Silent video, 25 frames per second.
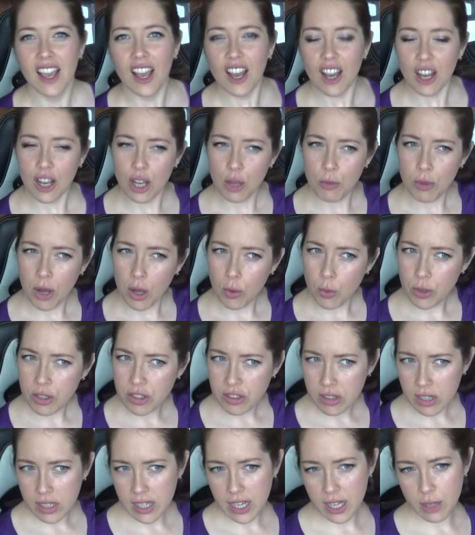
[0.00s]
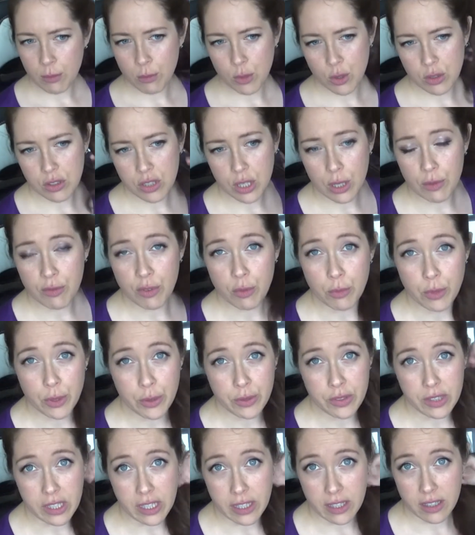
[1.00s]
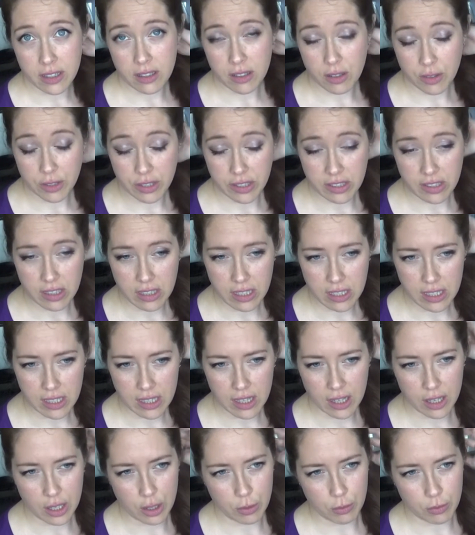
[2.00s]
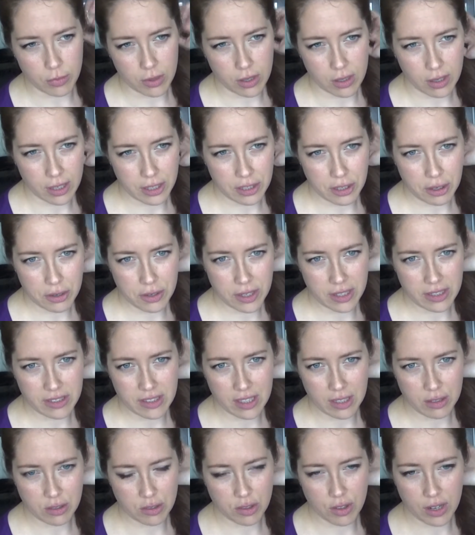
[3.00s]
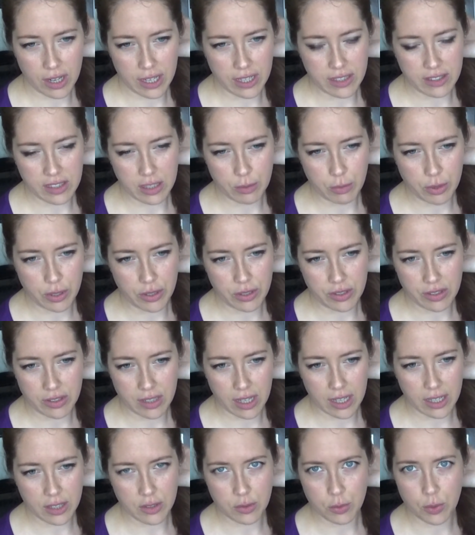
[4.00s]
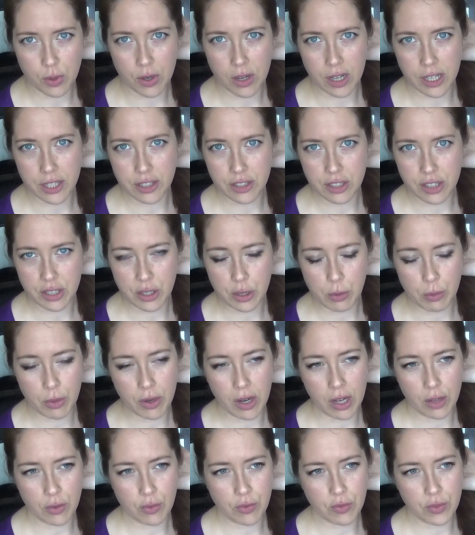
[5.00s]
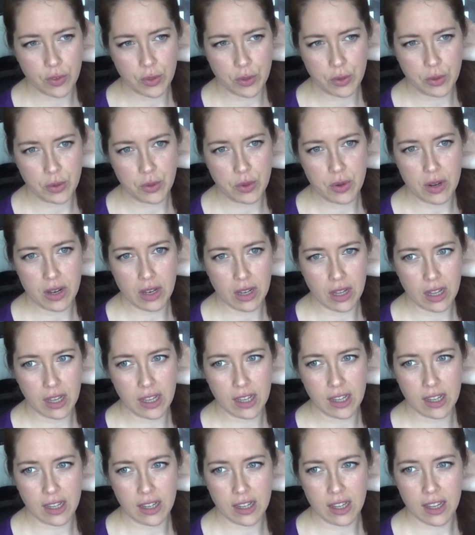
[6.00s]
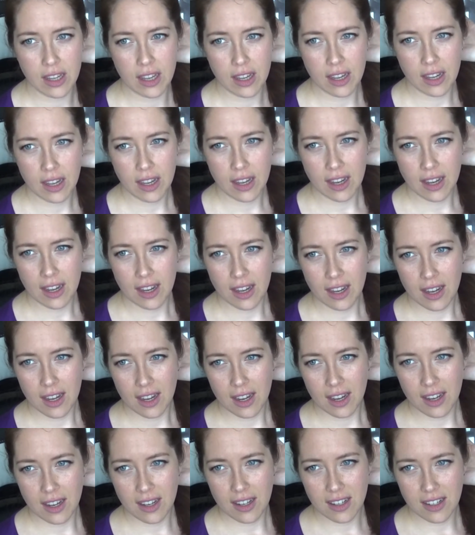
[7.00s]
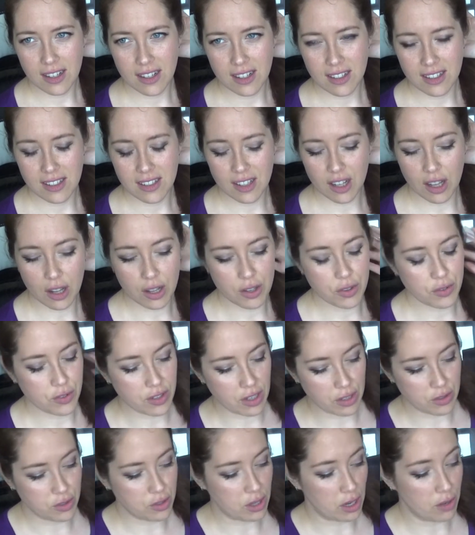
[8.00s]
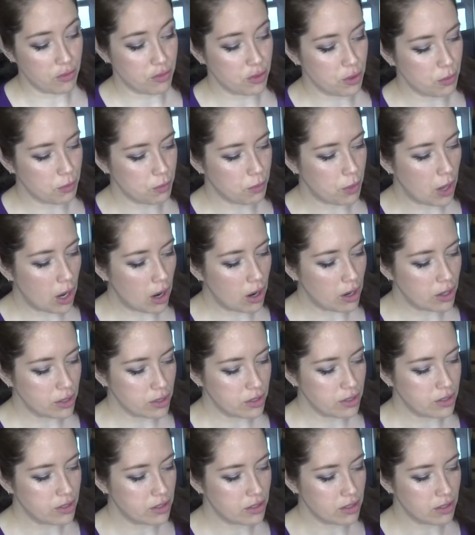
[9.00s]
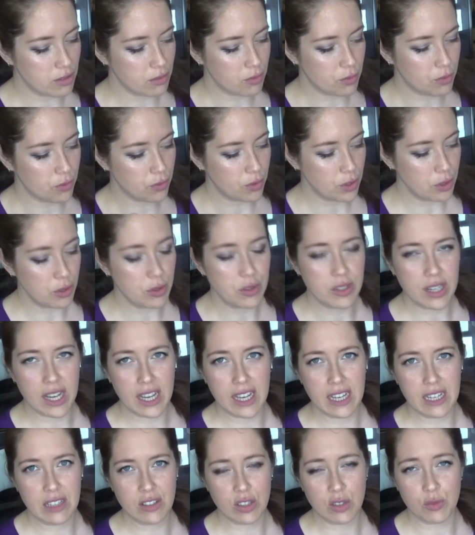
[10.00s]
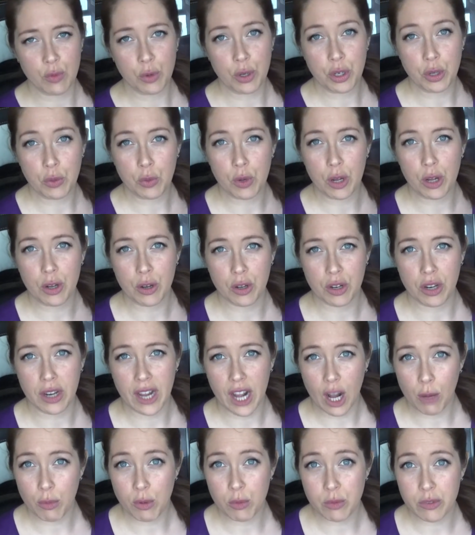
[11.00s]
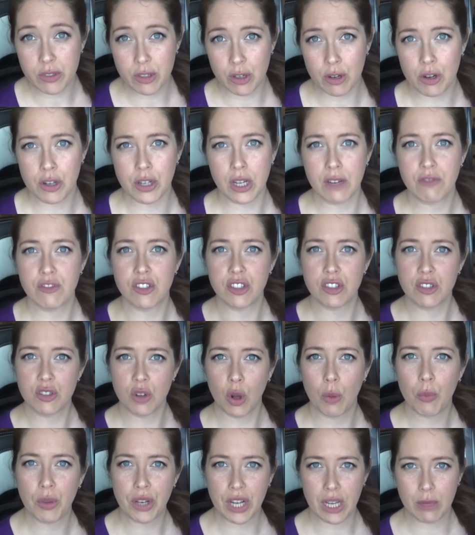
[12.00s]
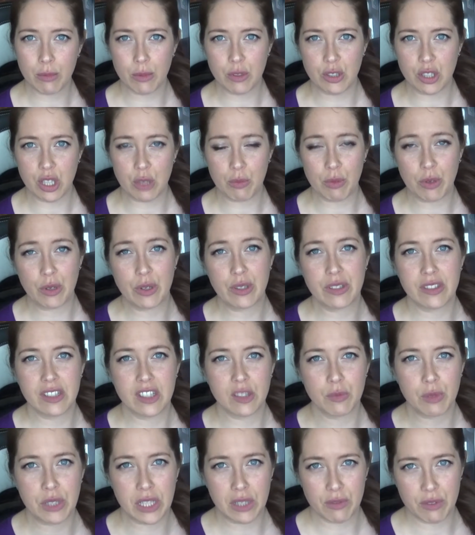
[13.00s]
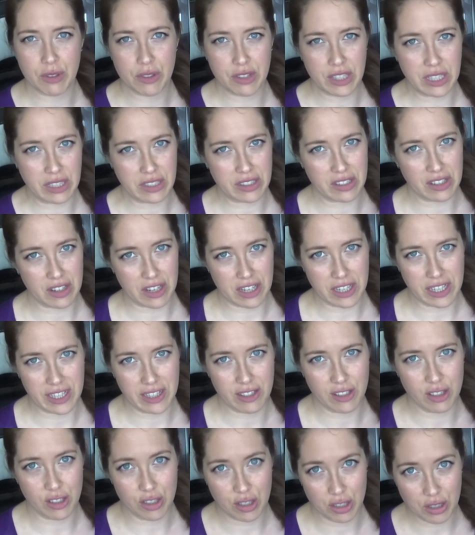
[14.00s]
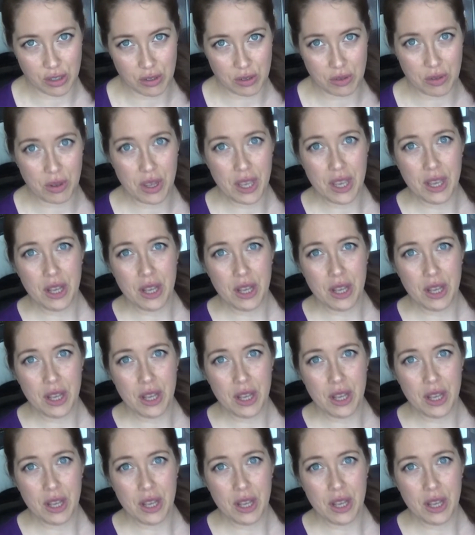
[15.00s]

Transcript: I wish I had more time for music, honestly. I know that sounds crazy because that is what I do, but I feel like for the past few days I've wanted to work on an album song and I've just not been able to, because there's been other things that I need to do